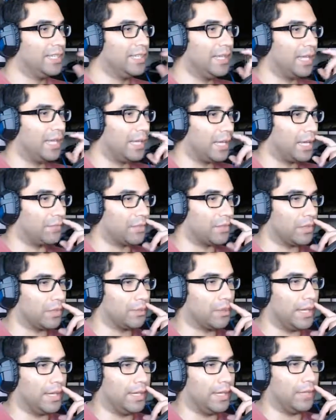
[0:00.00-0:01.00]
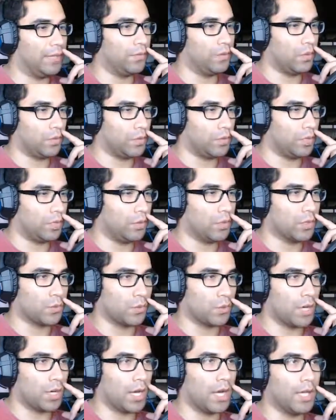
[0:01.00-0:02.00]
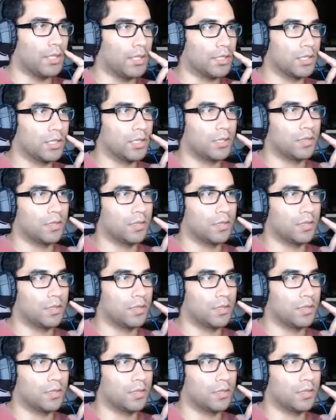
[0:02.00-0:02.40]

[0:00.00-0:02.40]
And after the pain, we will always rise.